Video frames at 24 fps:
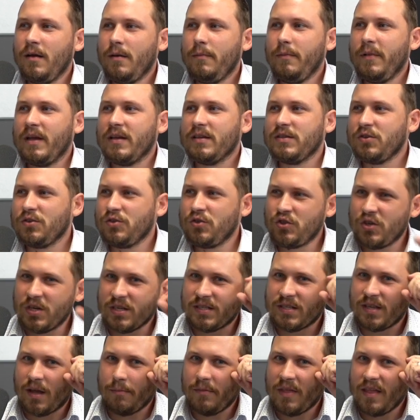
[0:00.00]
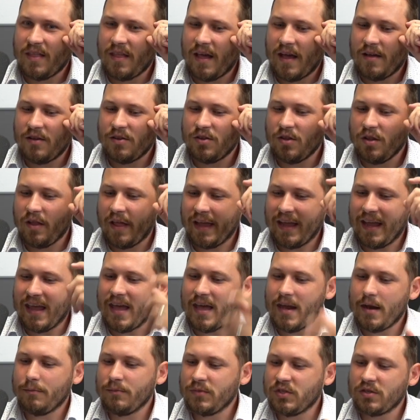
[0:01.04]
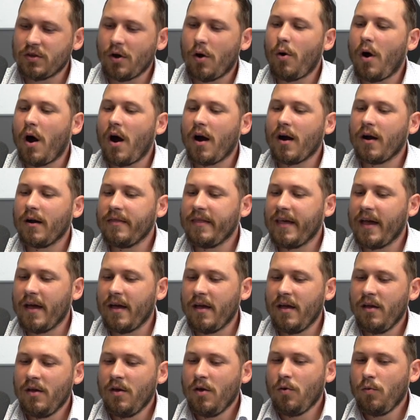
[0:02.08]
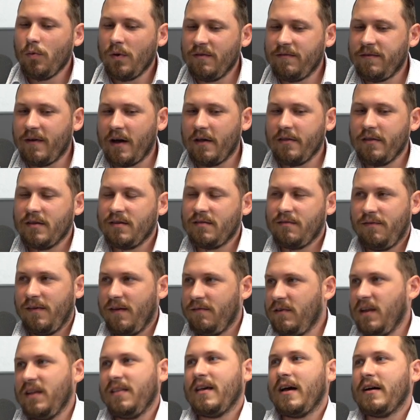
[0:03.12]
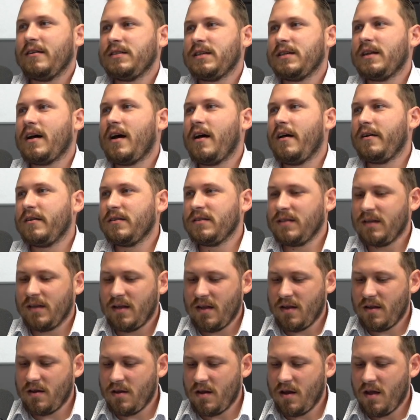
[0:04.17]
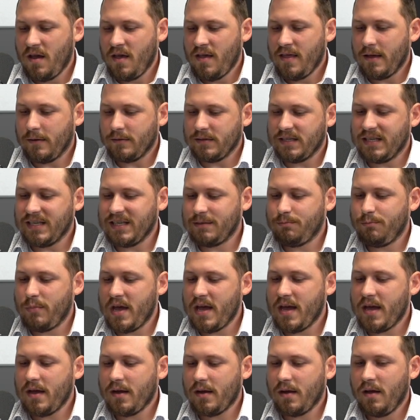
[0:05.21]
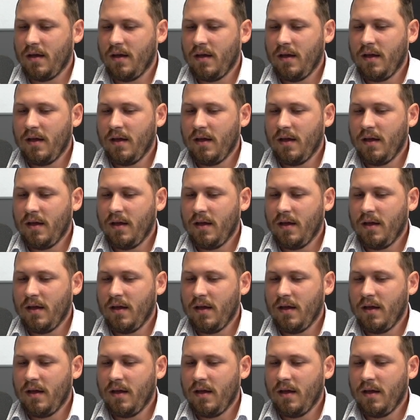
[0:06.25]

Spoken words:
because it was just something that like hit him so hard that we found this $50,000, and that was this big.